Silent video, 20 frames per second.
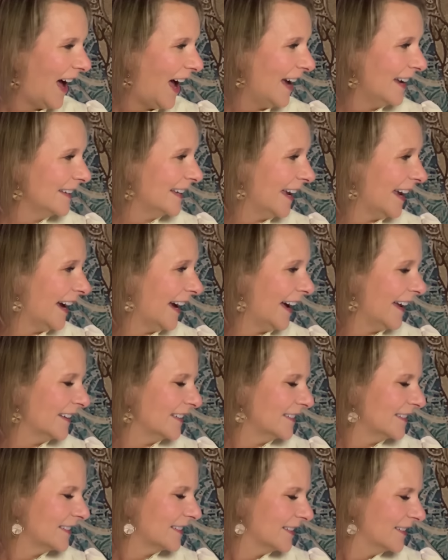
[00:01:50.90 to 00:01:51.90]
I
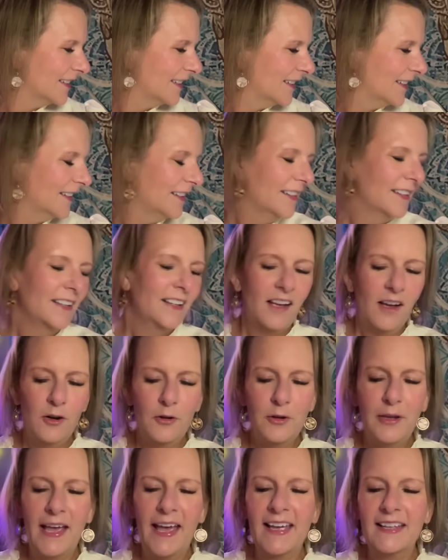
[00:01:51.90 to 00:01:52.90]
can't.
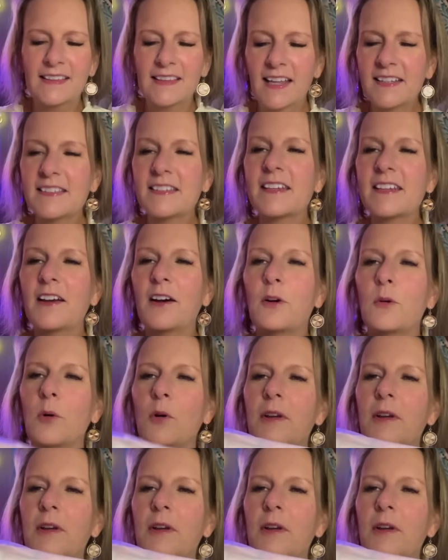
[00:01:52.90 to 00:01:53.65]
Okay, let's go.